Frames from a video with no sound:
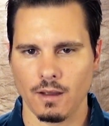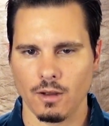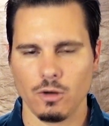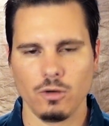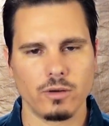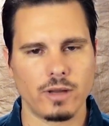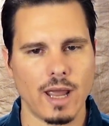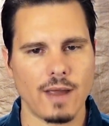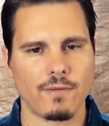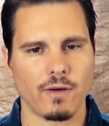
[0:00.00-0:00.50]

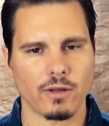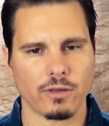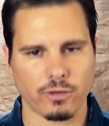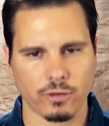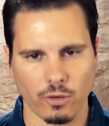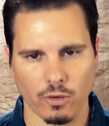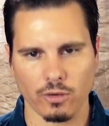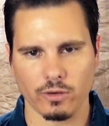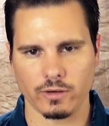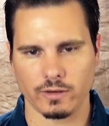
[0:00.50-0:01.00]
who gave
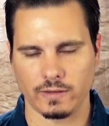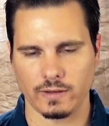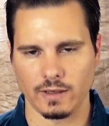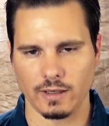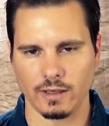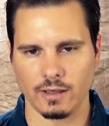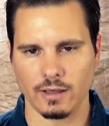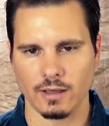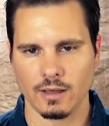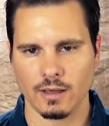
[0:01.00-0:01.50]

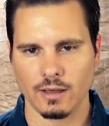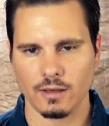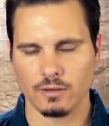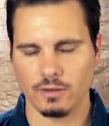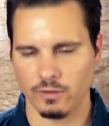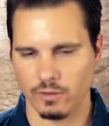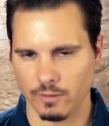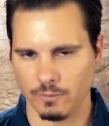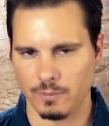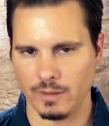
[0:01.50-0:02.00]
authority
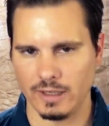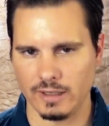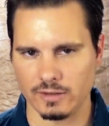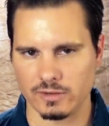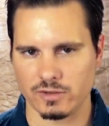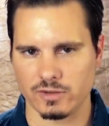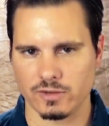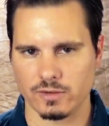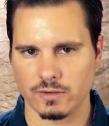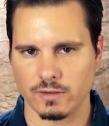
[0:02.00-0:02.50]
to the
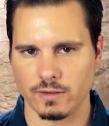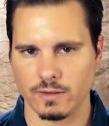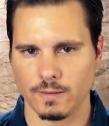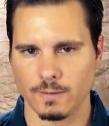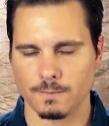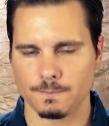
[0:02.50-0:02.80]
beast.